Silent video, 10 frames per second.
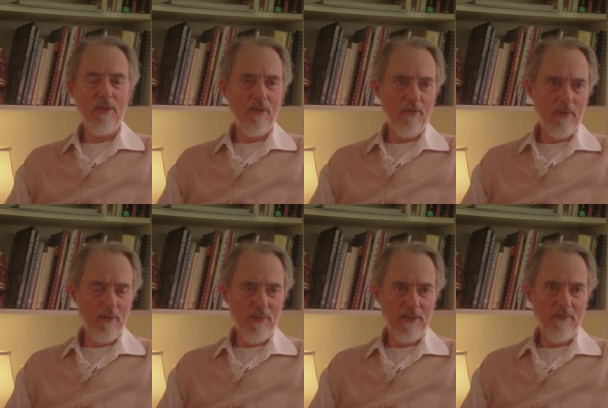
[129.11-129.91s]
colonial
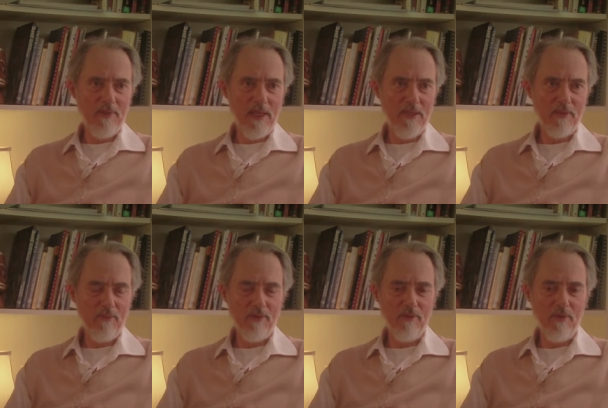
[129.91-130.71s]
pacification
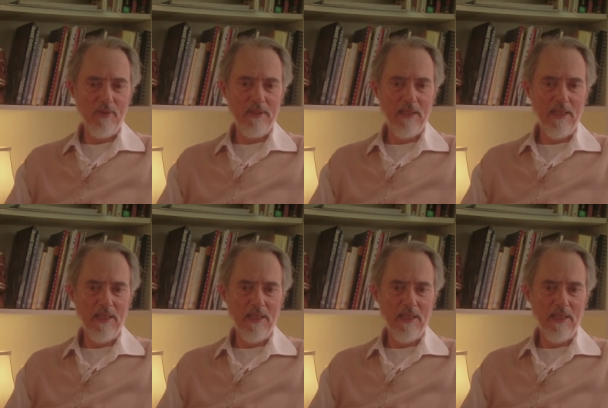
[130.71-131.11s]
patrol into